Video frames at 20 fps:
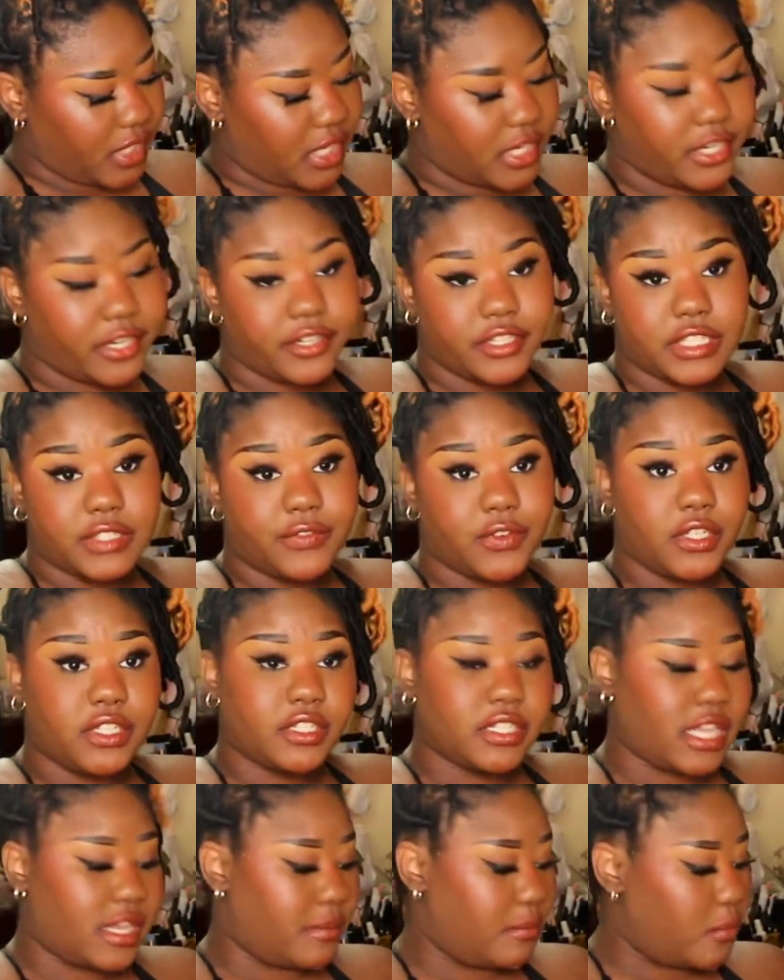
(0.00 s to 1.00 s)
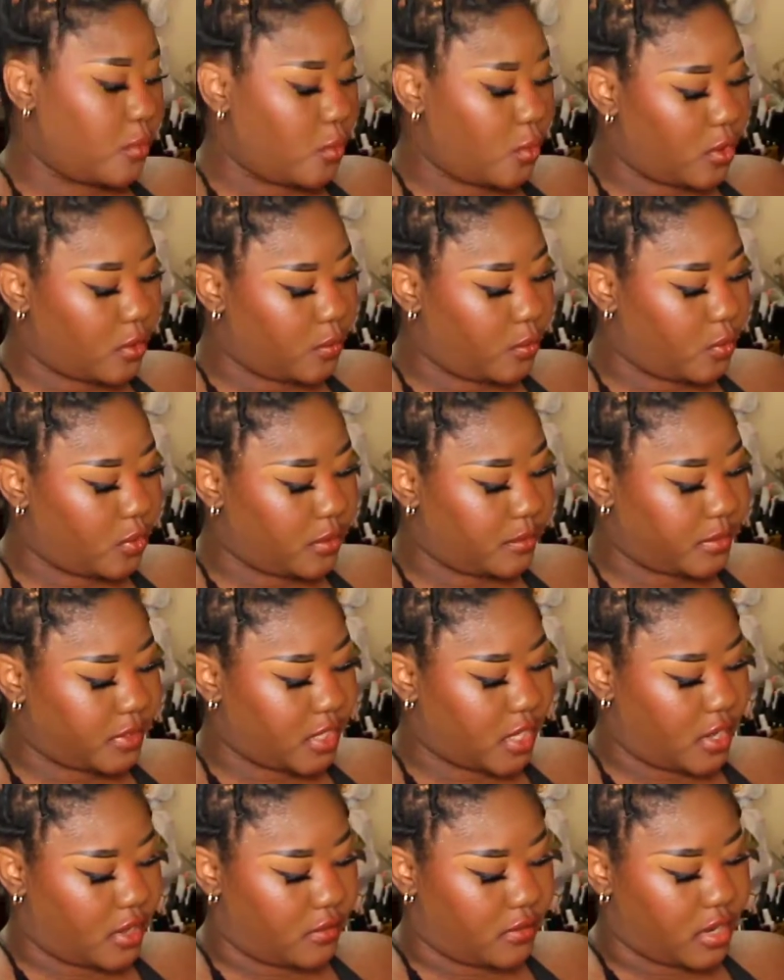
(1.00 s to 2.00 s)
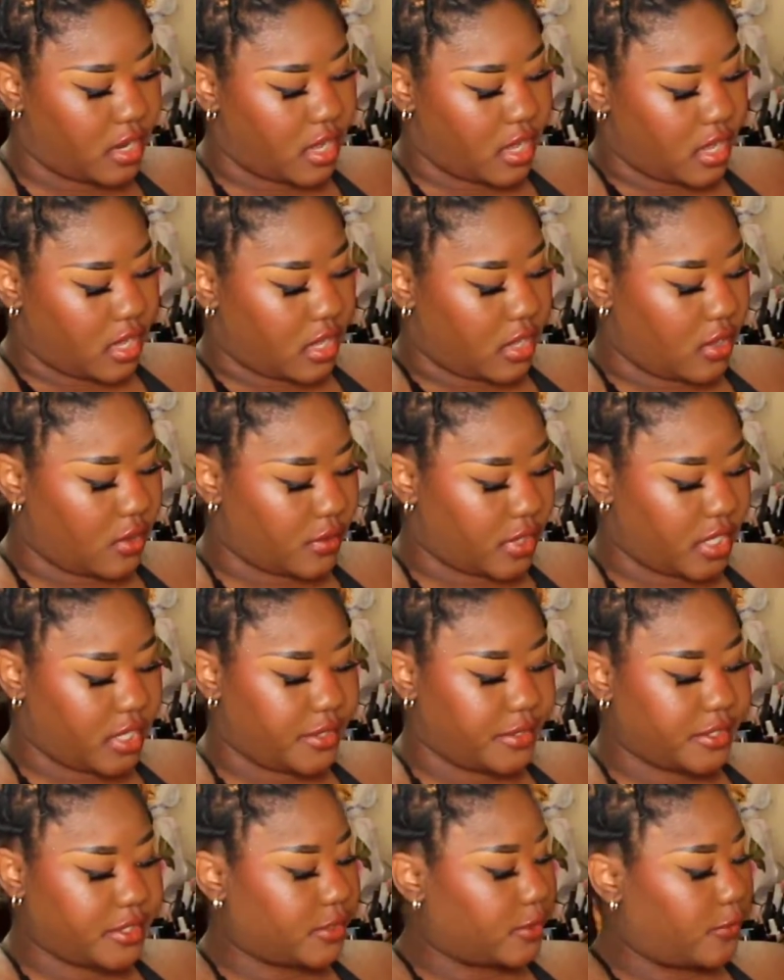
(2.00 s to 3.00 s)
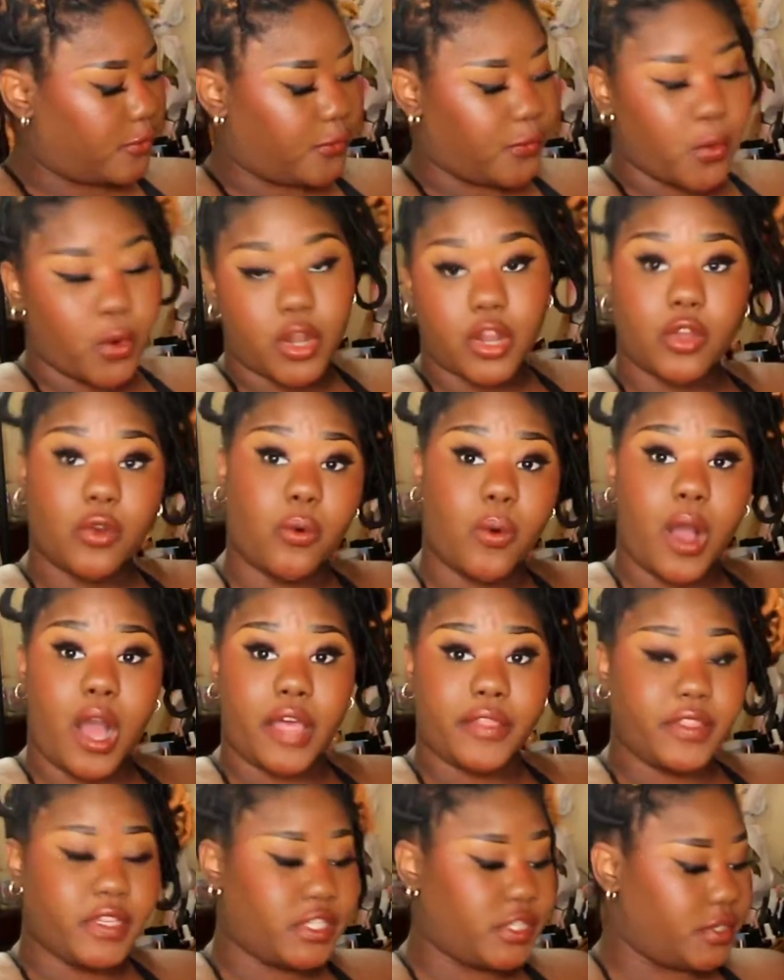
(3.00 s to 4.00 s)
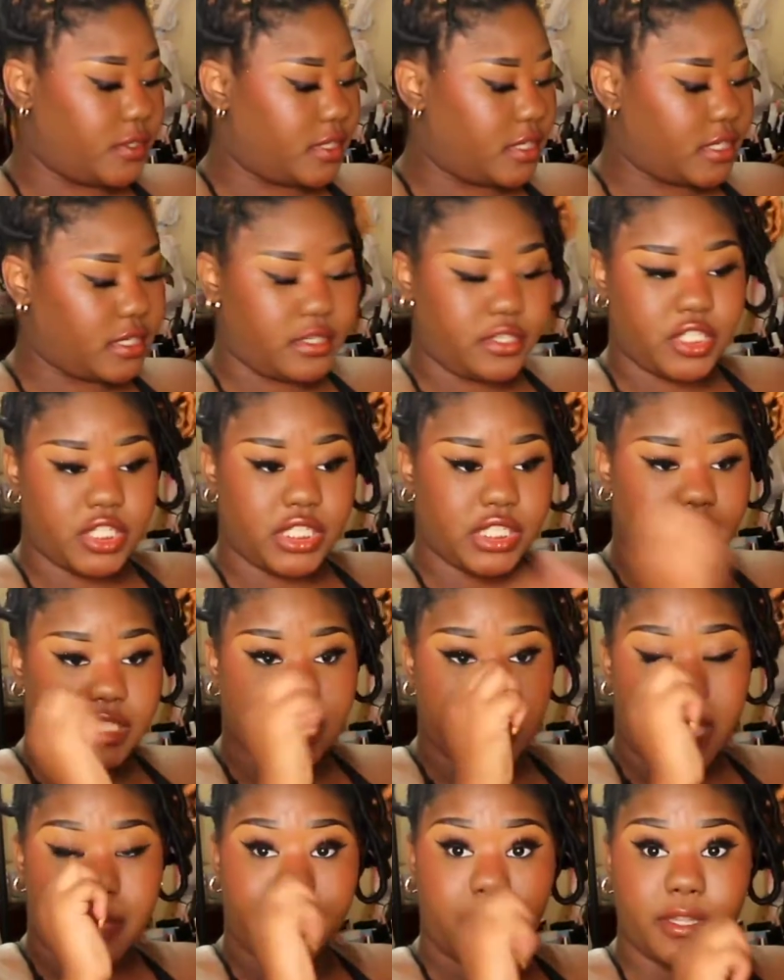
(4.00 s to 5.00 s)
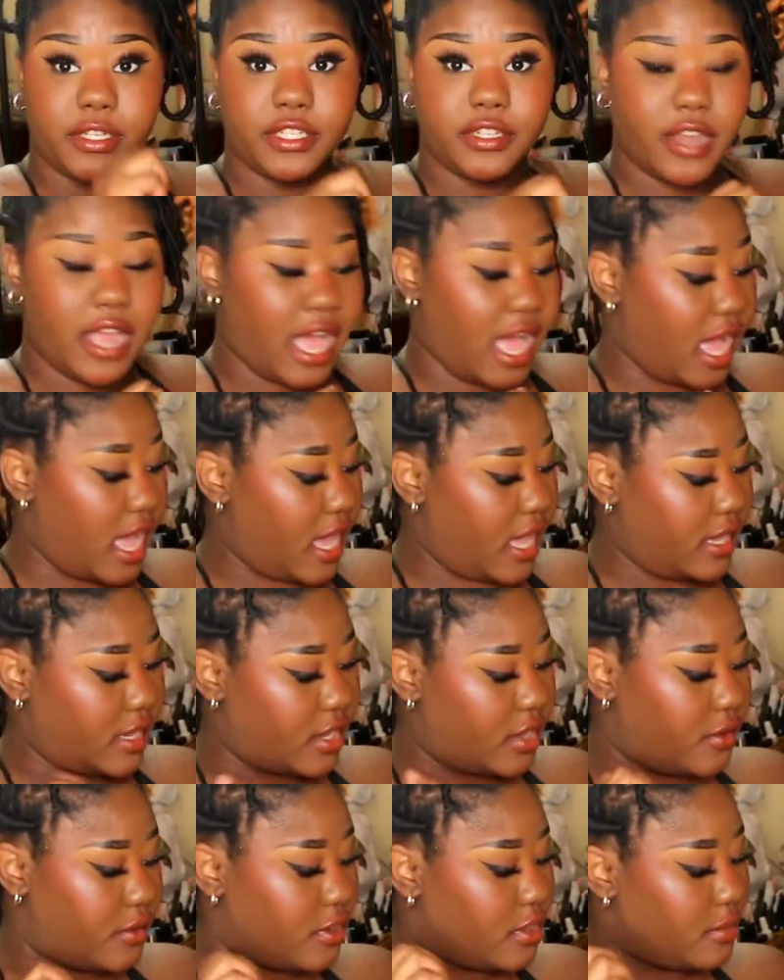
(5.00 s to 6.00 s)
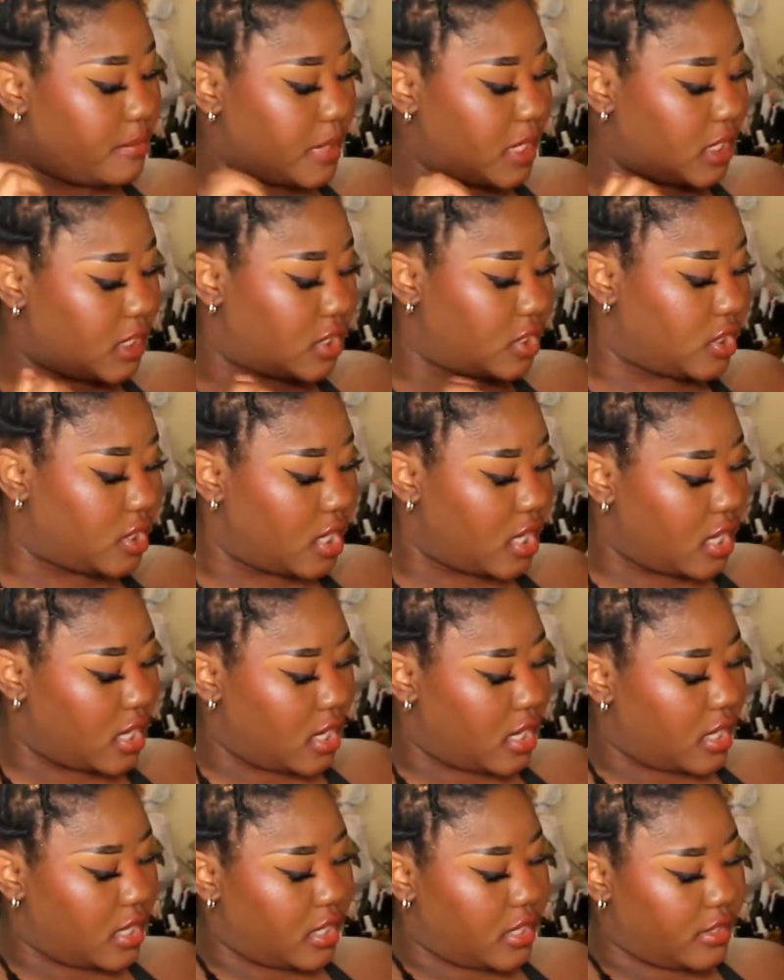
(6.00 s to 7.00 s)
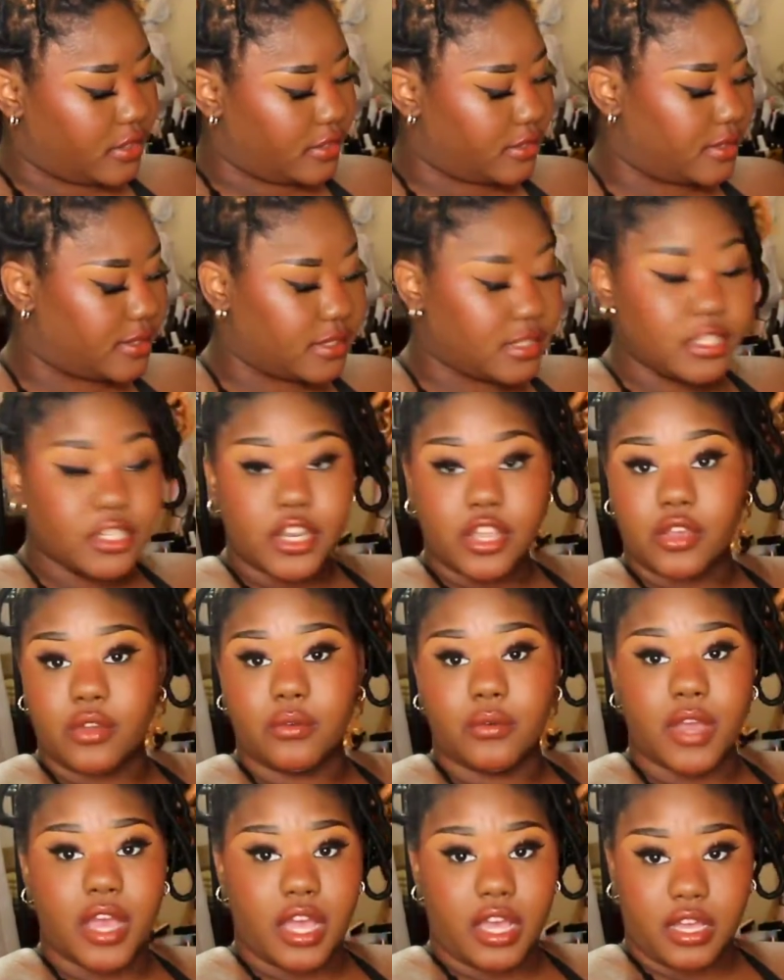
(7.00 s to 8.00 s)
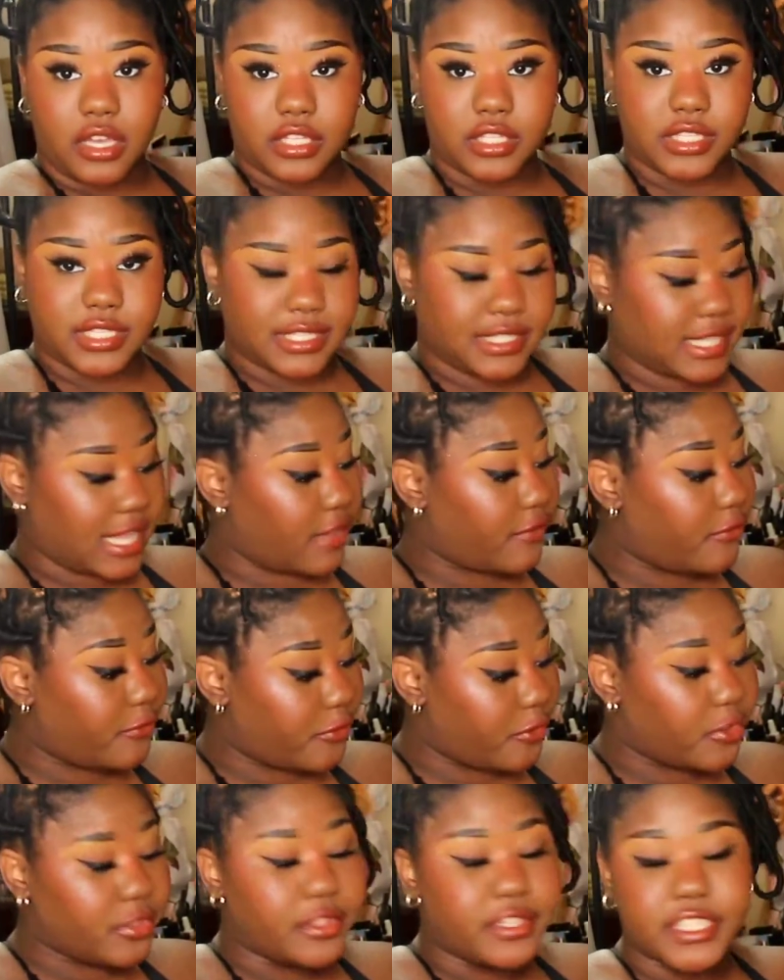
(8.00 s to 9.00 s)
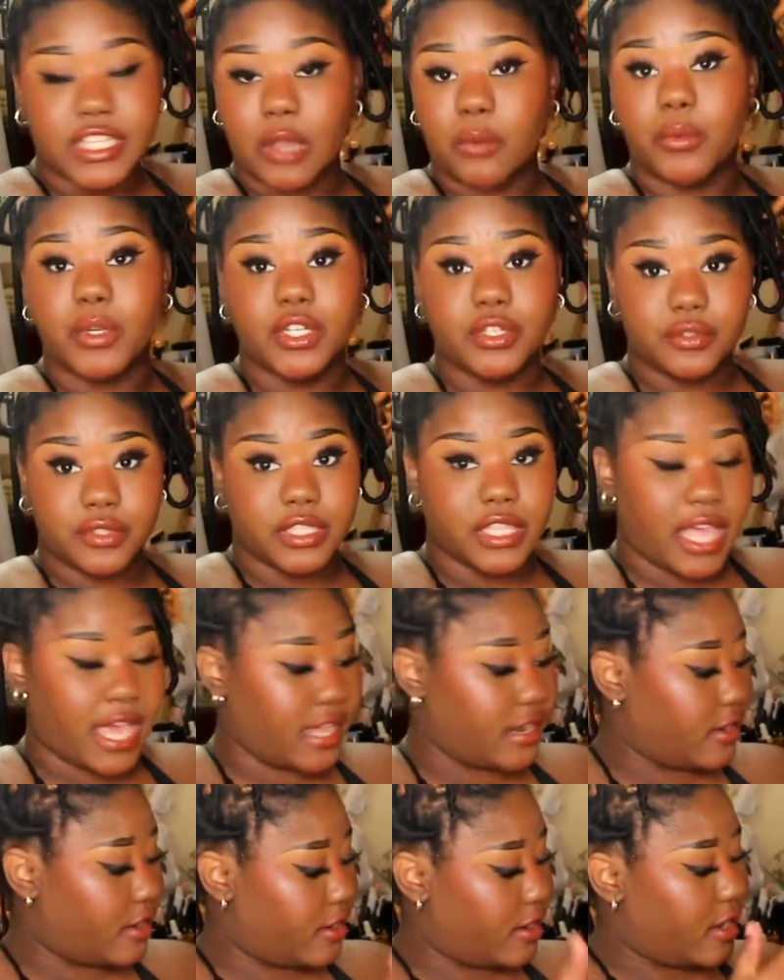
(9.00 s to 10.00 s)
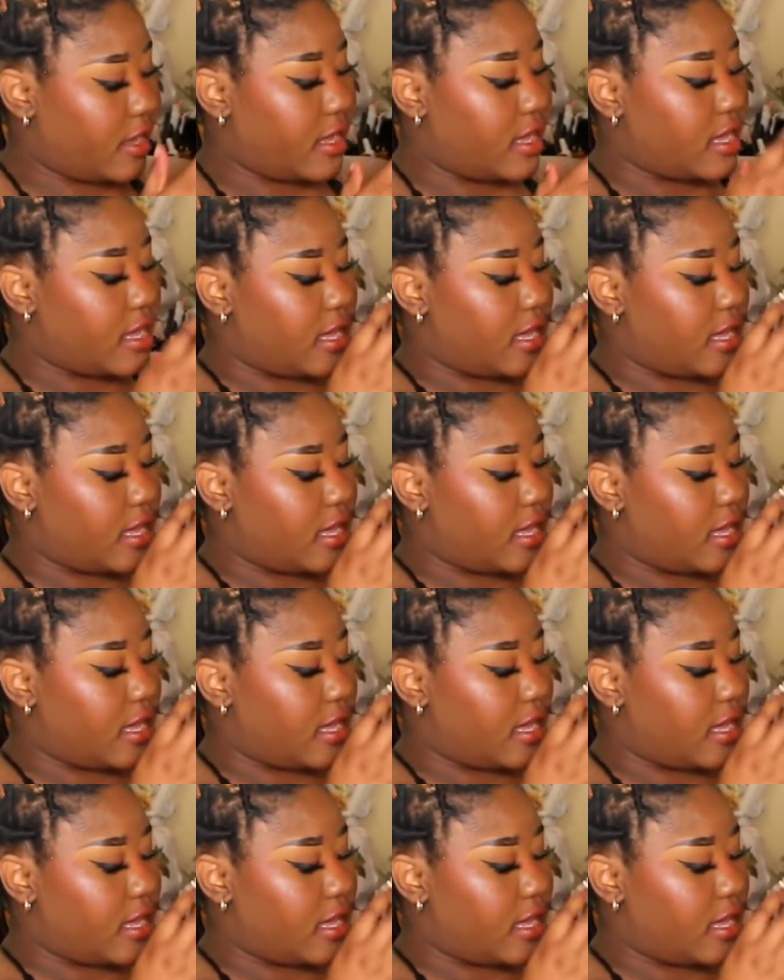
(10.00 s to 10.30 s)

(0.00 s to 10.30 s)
here's for your like more warm tone. Oh, here's a 4 quad that you could just slap on your eye and go to the beach. Here's, a set for someone who's lighter,